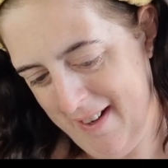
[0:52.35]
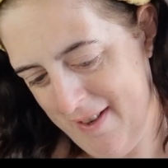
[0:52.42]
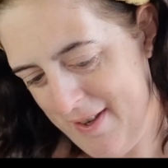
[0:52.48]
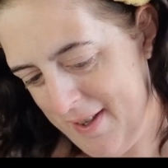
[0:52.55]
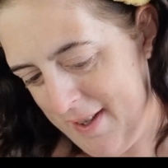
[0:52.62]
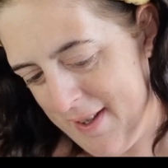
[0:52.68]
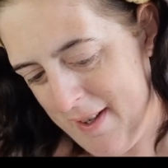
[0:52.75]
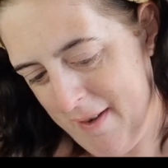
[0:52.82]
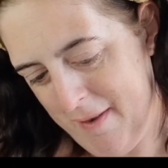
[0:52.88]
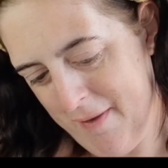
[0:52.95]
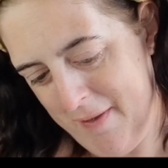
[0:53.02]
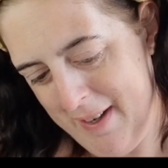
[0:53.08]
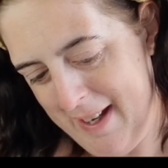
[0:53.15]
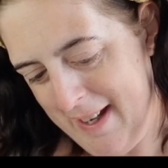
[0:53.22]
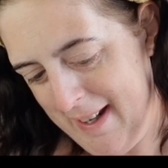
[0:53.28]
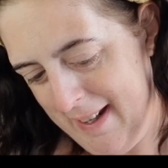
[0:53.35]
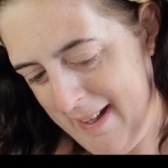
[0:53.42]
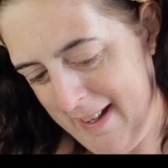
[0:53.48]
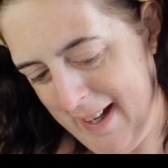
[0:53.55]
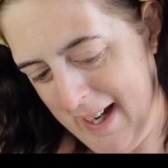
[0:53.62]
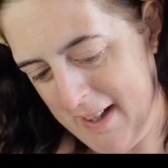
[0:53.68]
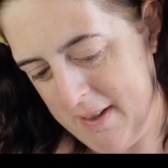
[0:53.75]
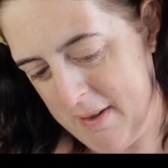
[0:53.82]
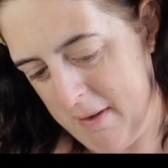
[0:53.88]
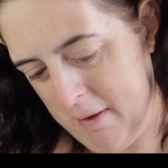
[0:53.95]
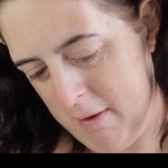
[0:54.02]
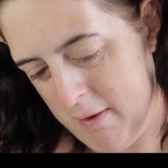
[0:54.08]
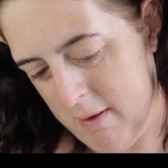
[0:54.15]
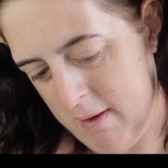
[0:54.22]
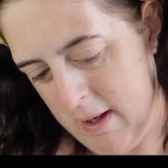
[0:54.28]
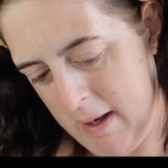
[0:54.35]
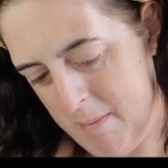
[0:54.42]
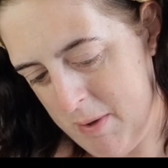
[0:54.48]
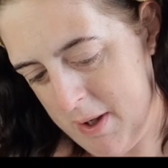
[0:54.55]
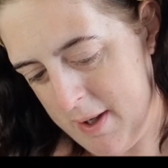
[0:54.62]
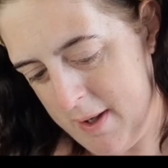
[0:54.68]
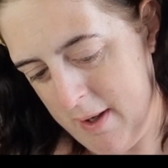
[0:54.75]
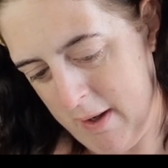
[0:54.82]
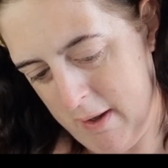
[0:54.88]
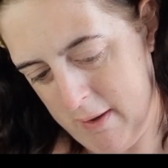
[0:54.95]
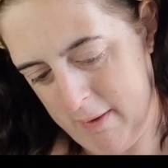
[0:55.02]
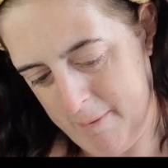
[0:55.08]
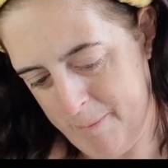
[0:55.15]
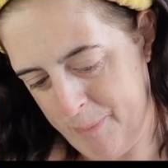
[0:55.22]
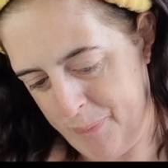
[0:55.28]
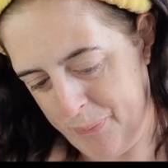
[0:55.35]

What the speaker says: I just don't feel it at all. I'm just not